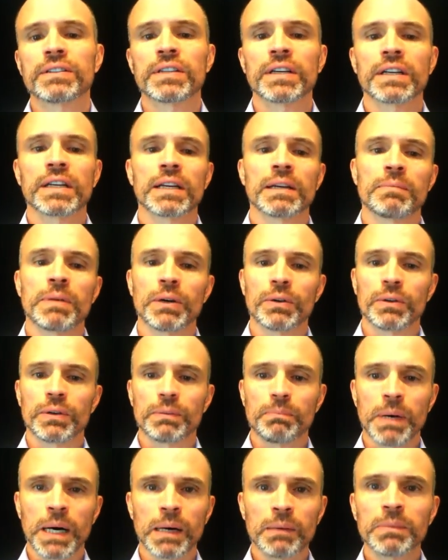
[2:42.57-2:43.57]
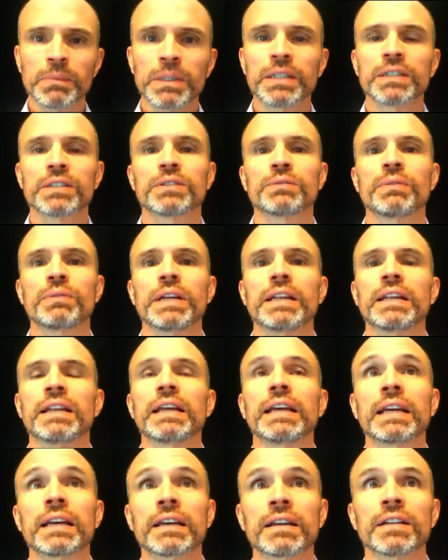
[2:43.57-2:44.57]
They're talking about published
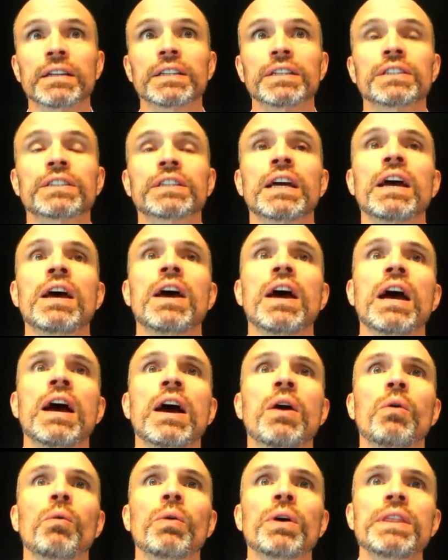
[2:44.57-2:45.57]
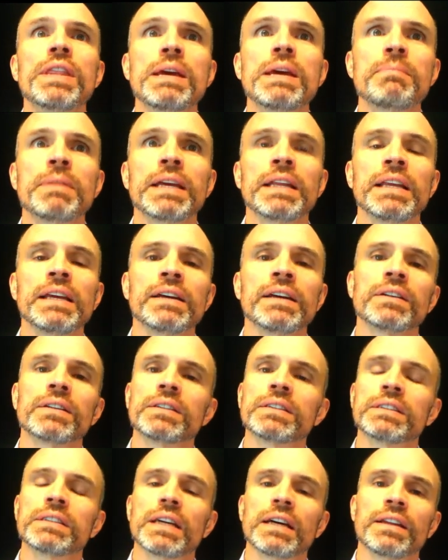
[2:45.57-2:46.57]
written English. What they mean here
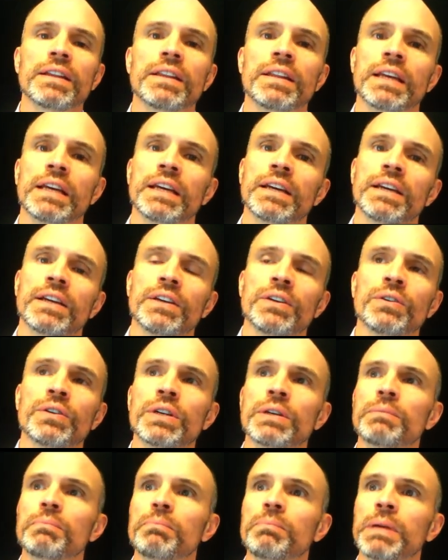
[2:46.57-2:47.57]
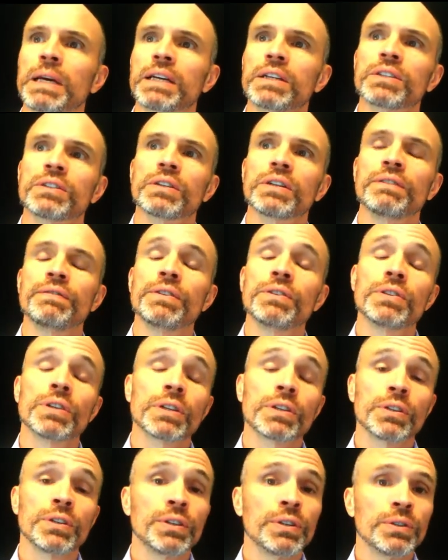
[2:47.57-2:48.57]
is, I think you can picture if you
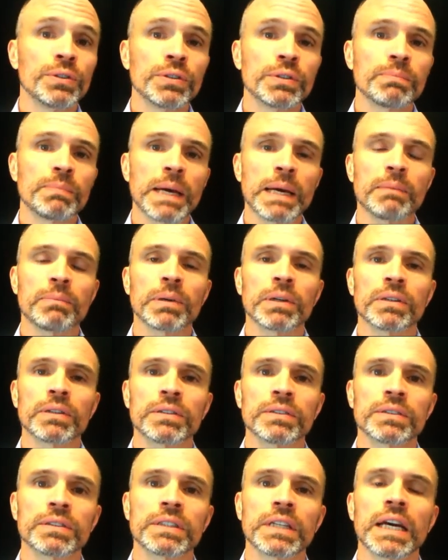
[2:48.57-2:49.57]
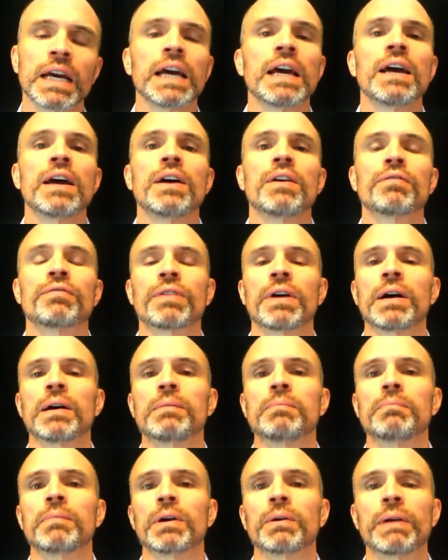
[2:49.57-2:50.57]
took newspapers
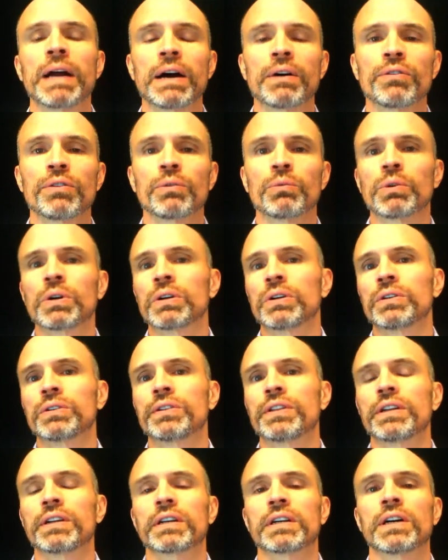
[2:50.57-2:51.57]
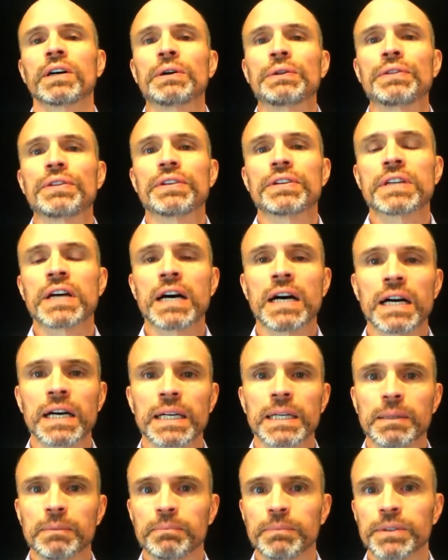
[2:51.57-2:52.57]
from around the world that are called the
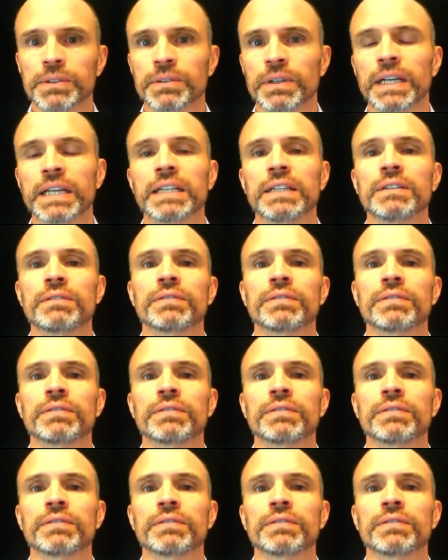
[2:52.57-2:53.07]
Times, right?